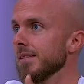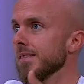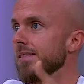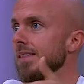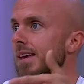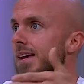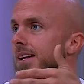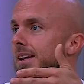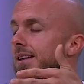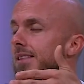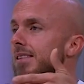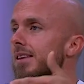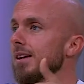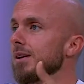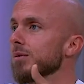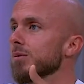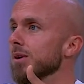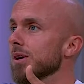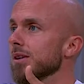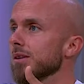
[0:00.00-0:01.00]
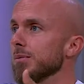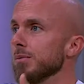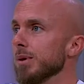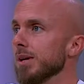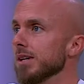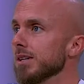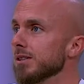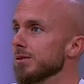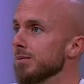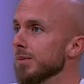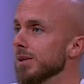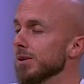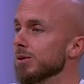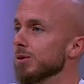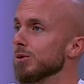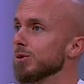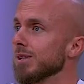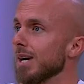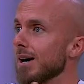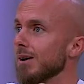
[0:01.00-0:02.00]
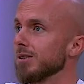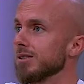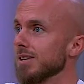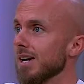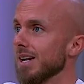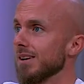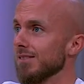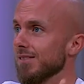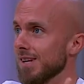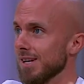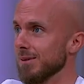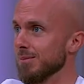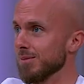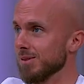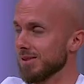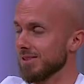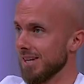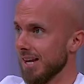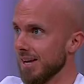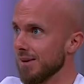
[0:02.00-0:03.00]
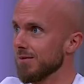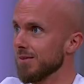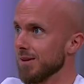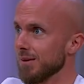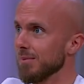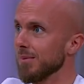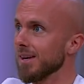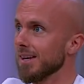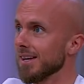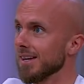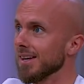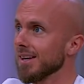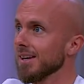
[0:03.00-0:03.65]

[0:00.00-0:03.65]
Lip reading: And I think one of the biggest miracles outside of him saving me